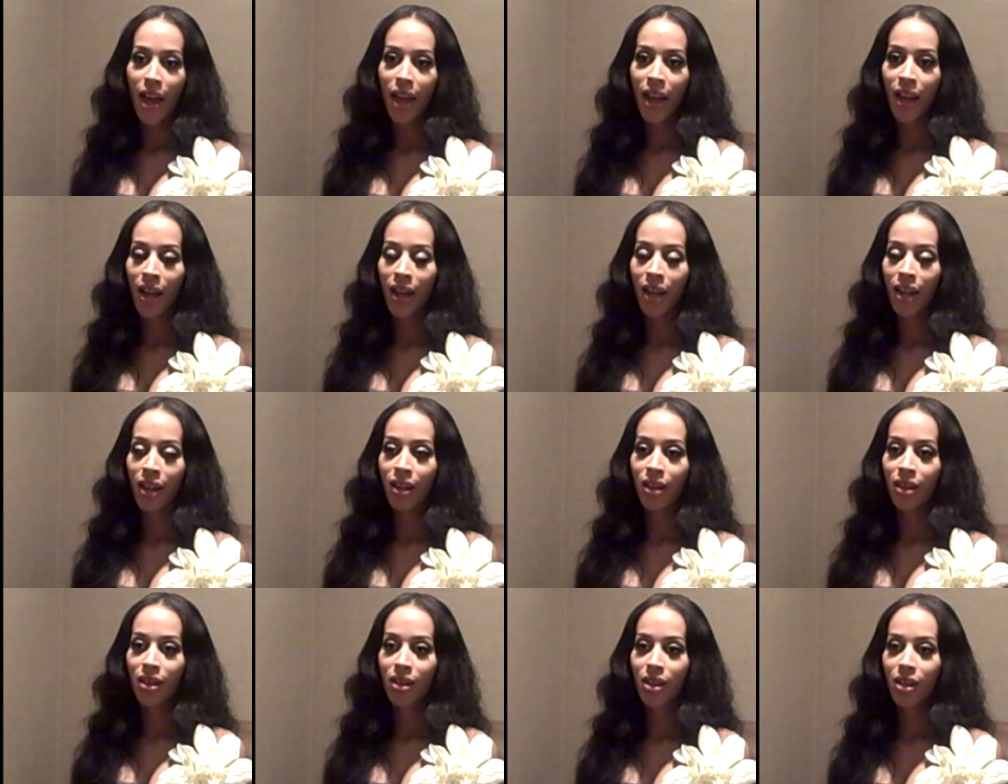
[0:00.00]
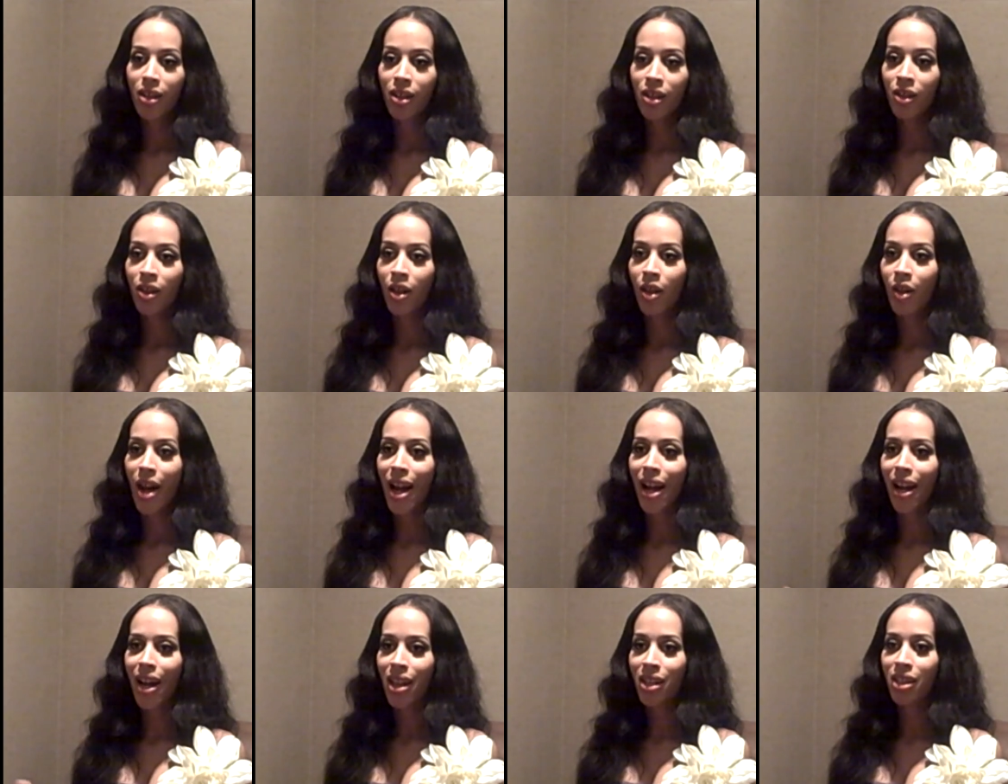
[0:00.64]
And, you know,
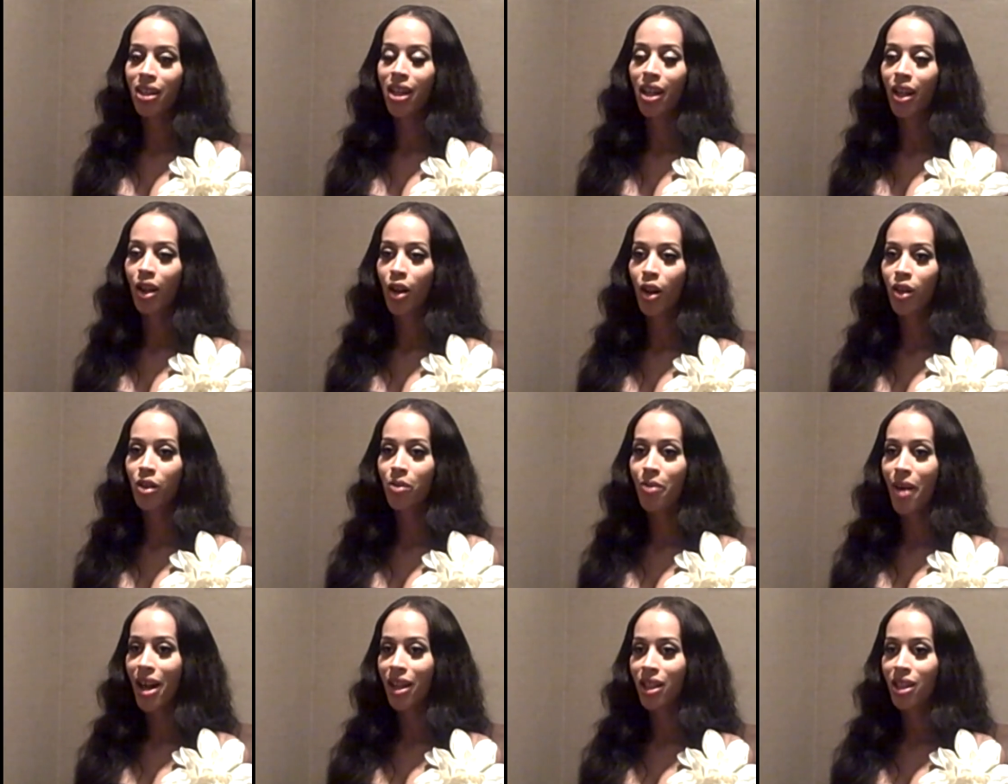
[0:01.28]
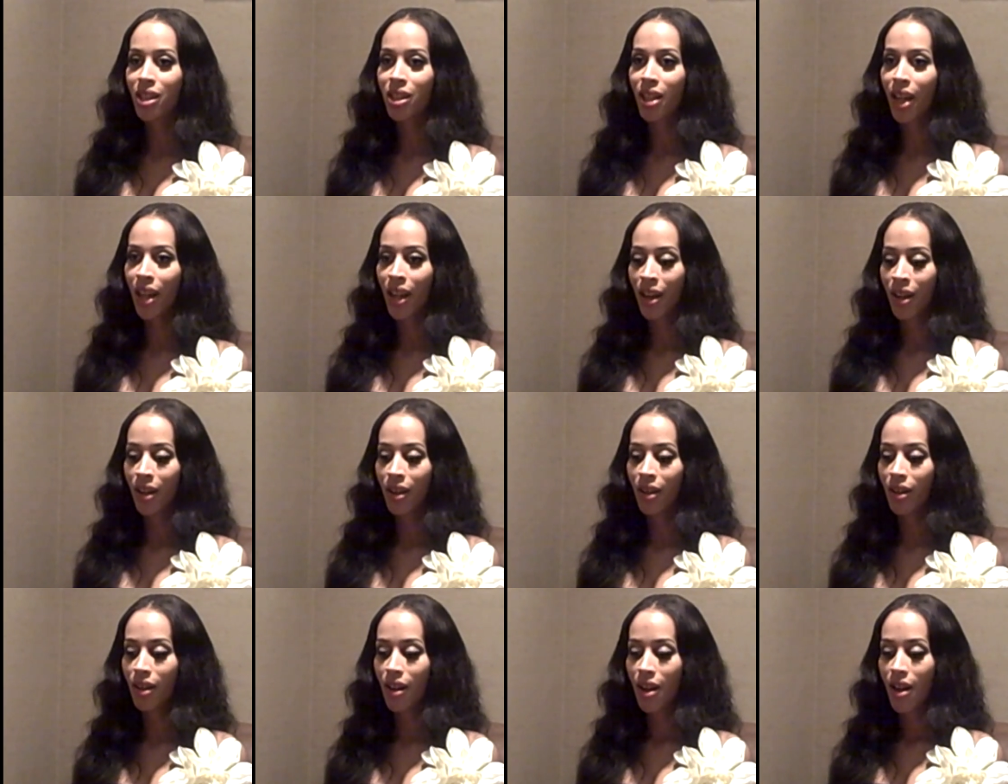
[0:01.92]
like I said, it goes back to
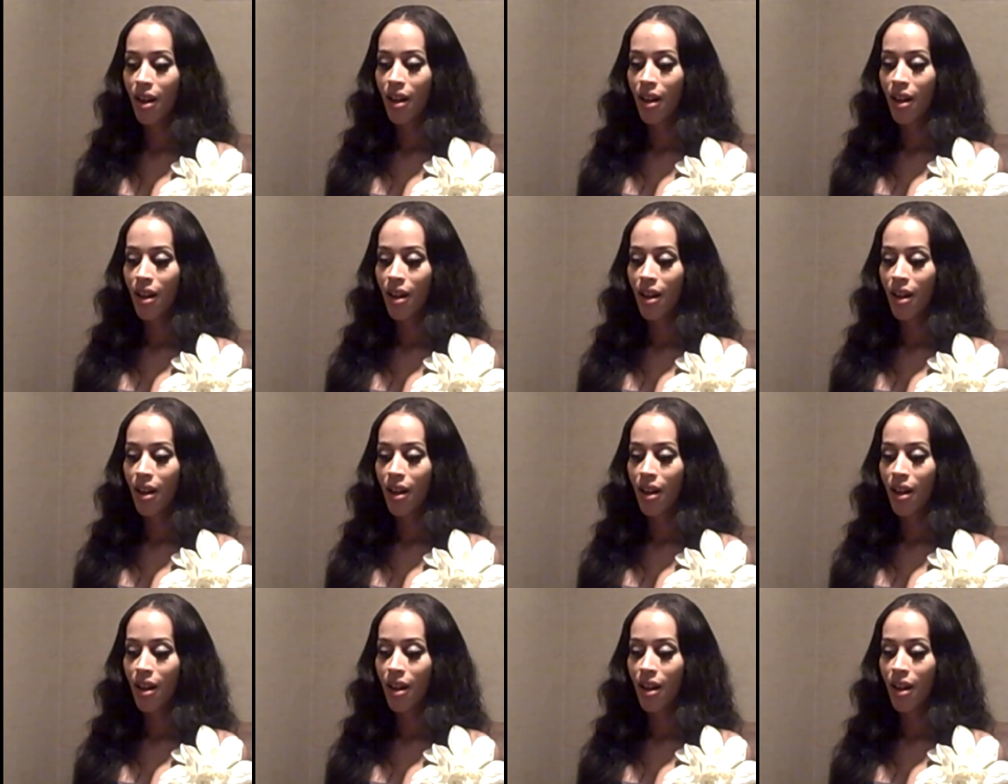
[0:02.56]
saying,